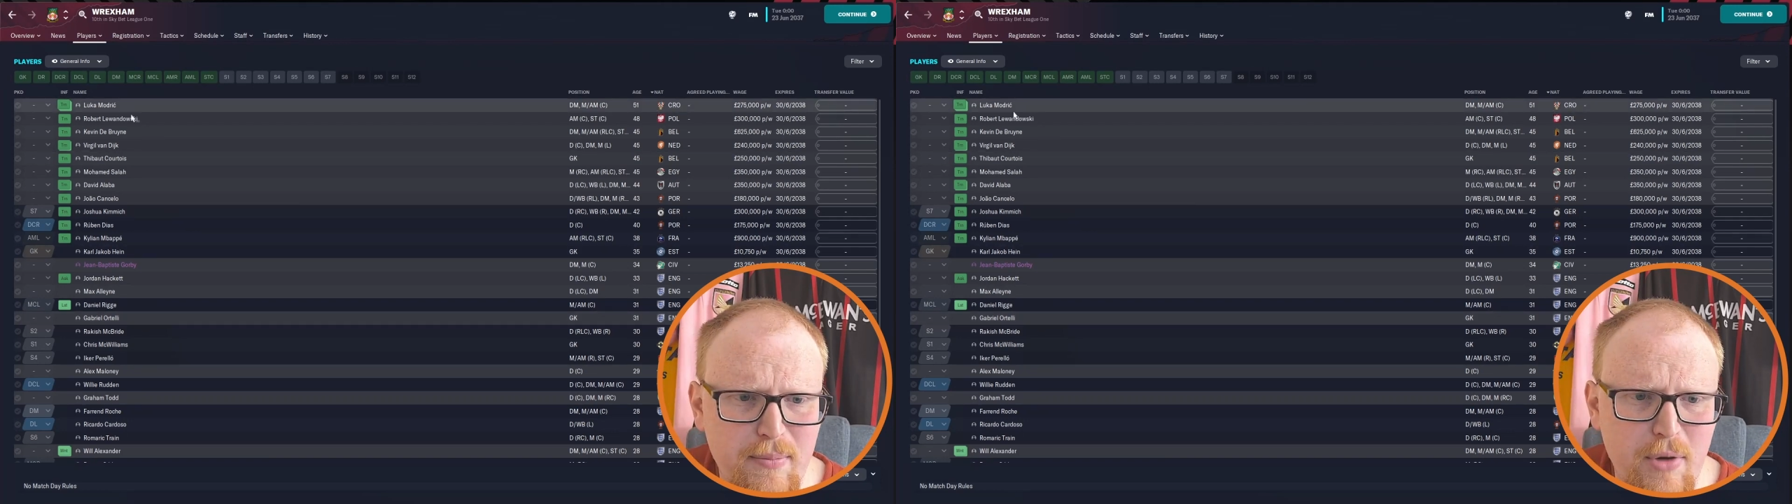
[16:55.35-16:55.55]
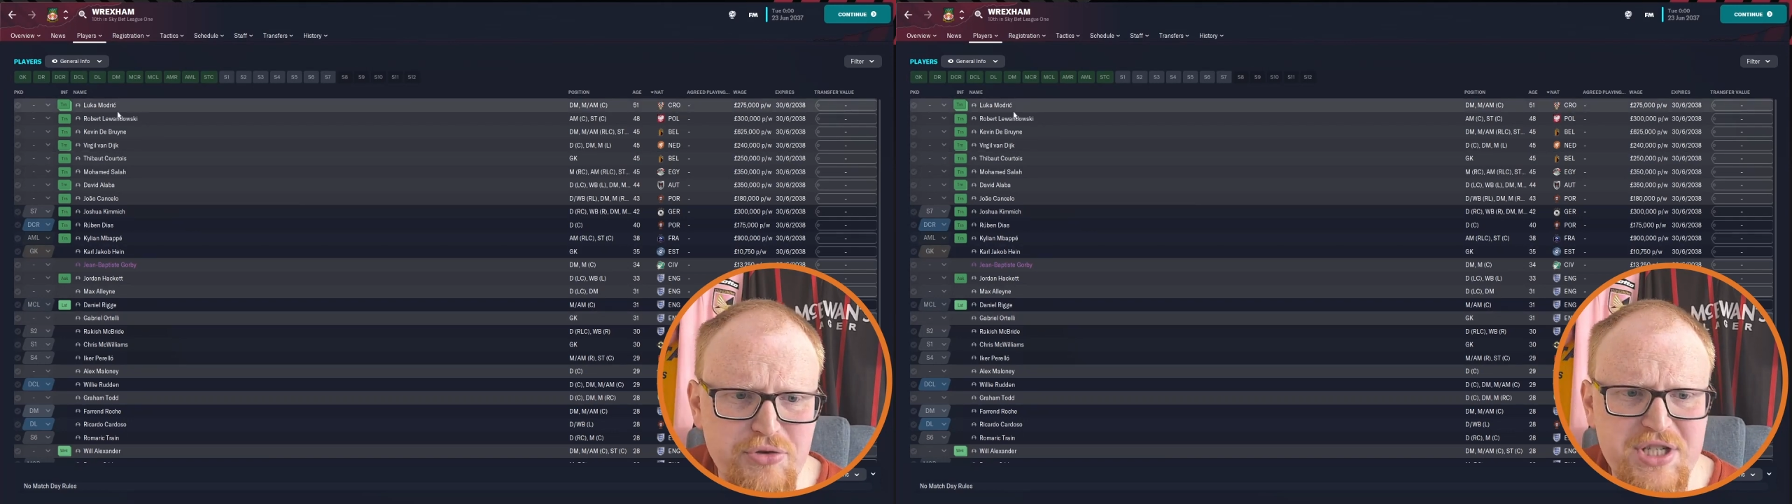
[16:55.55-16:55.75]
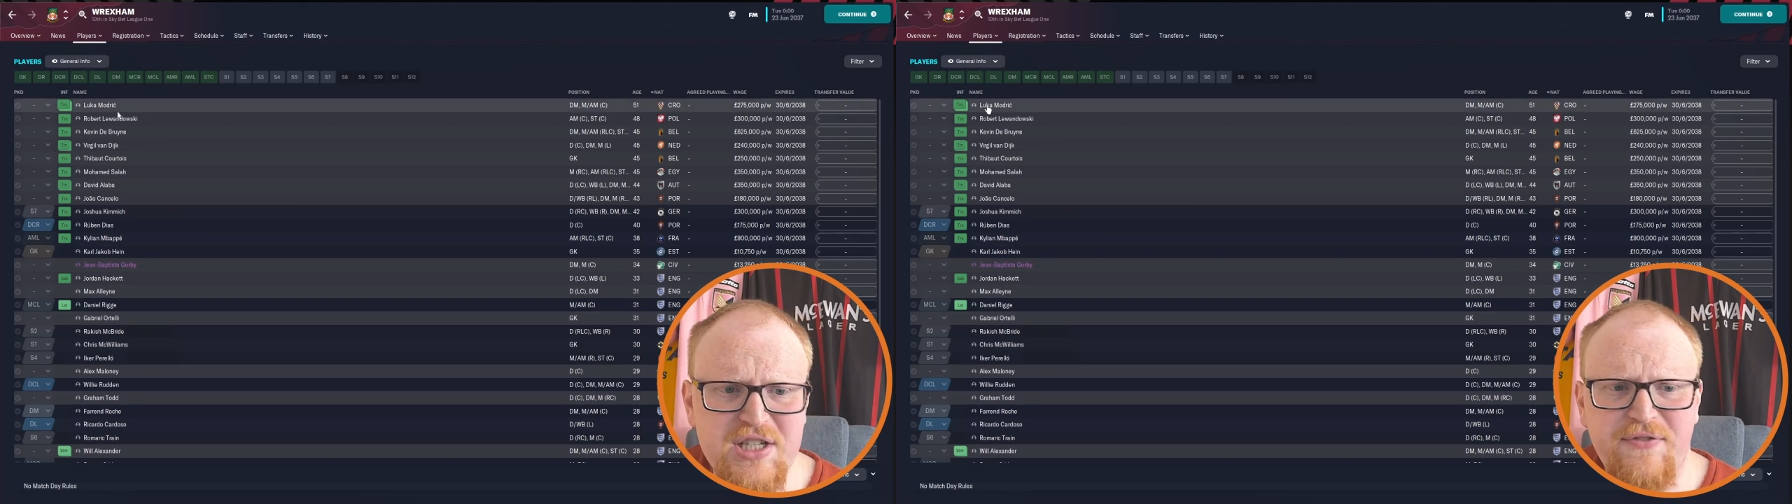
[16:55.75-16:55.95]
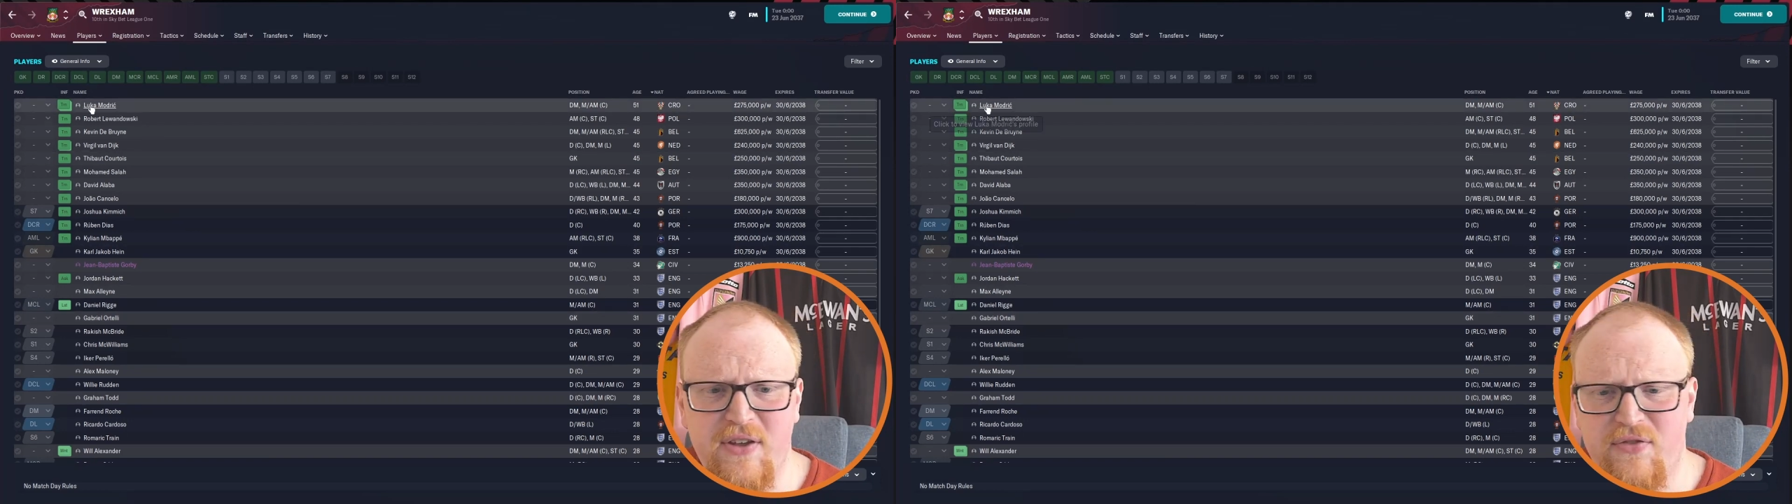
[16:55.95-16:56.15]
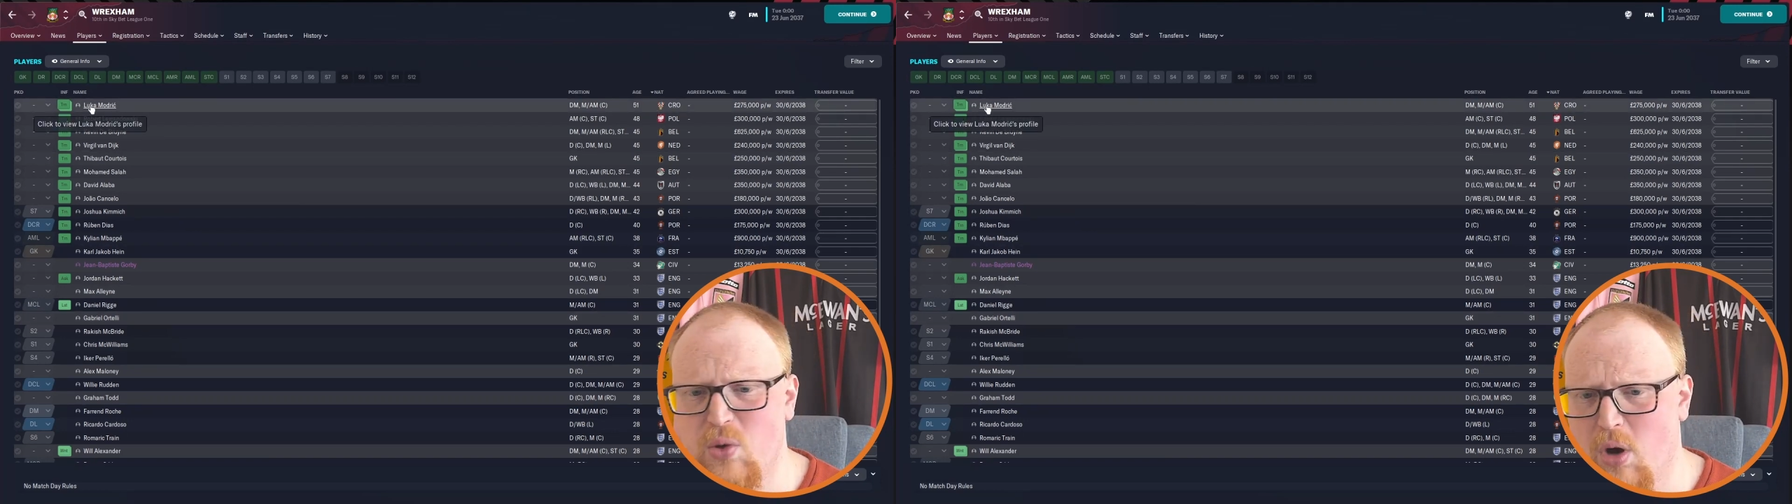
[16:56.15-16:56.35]
Modric is
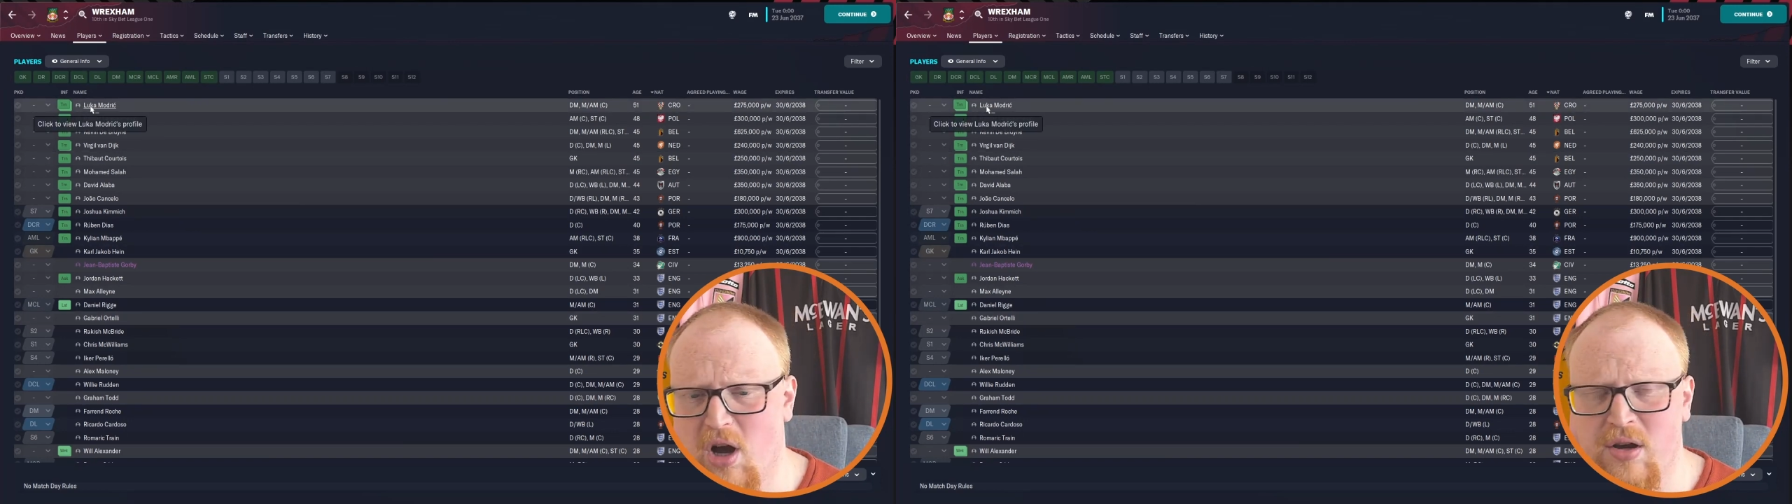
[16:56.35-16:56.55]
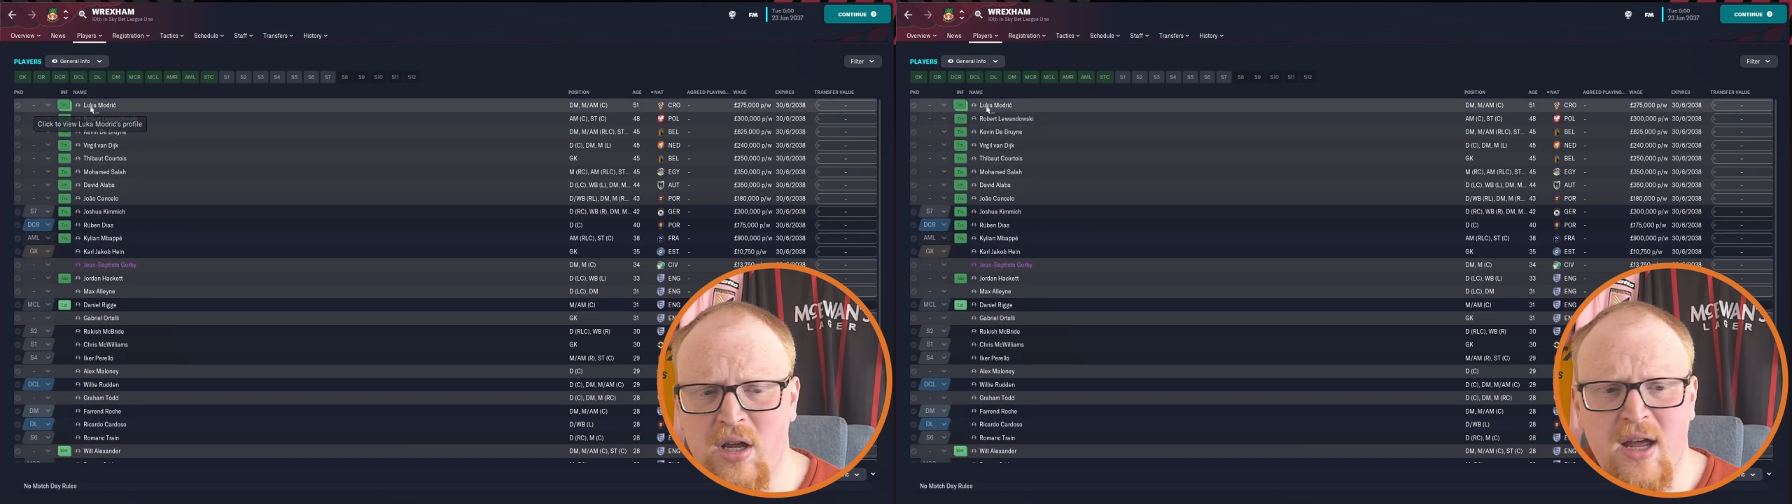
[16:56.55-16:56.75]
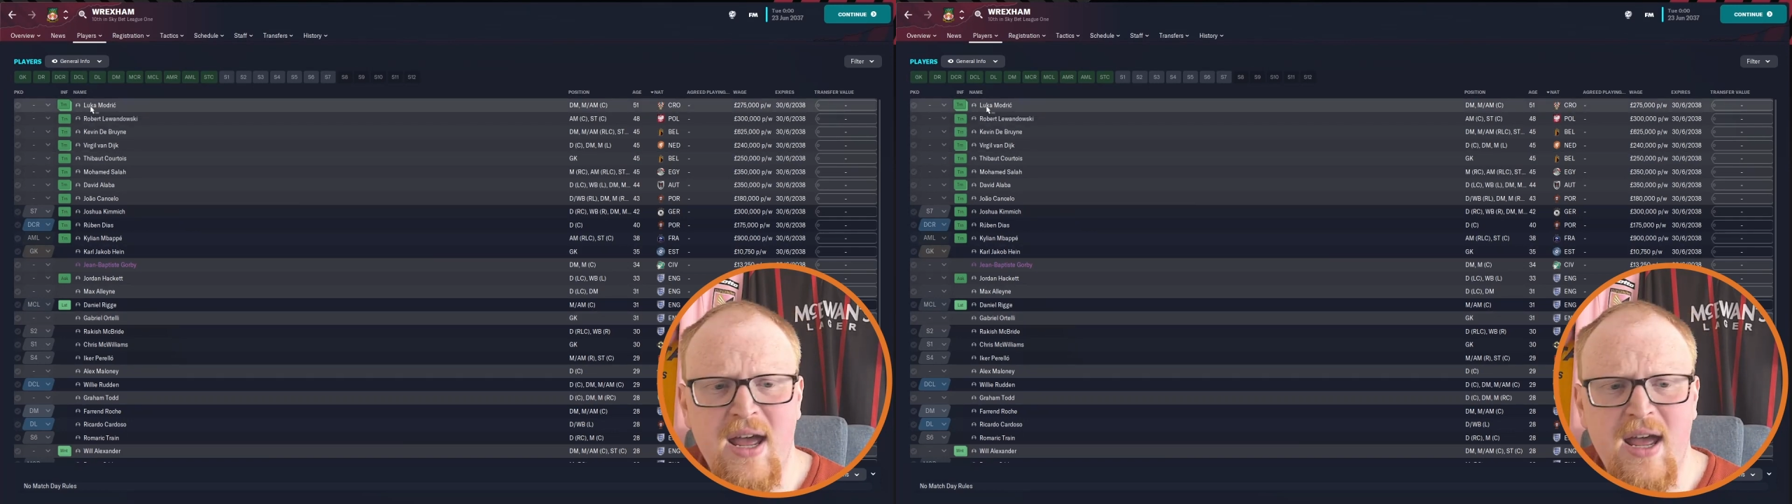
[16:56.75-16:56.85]
51